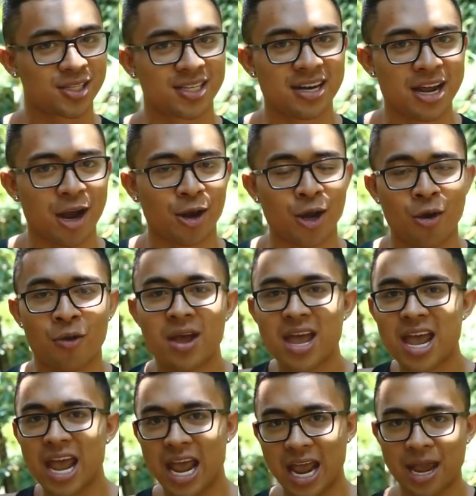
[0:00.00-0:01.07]
scenario
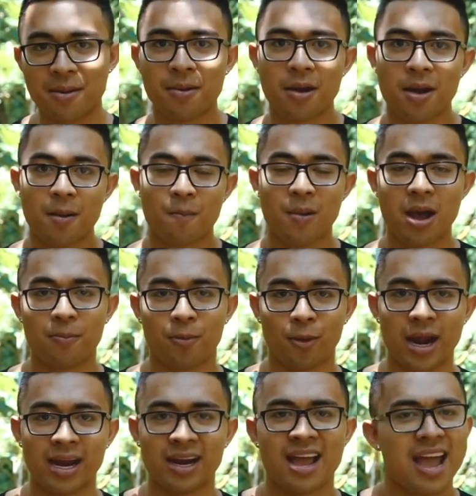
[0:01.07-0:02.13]
in my
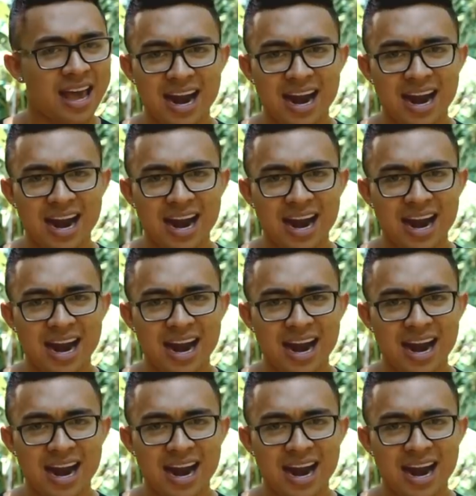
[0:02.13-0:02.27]
brain.